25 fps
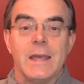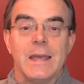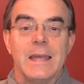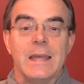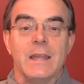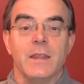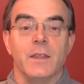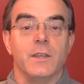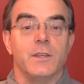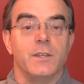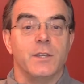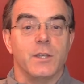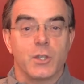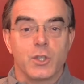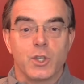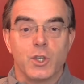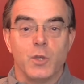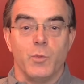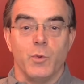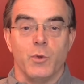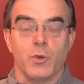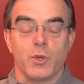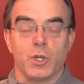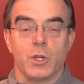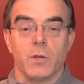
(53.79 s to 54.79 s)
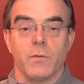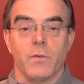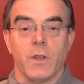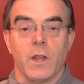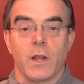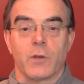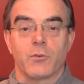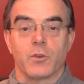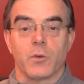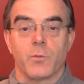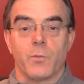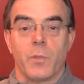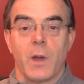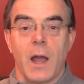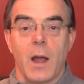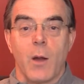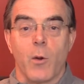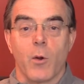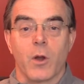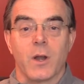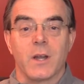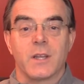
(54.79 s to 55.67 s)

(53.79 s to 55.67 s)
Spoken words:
in the distribution of electric power,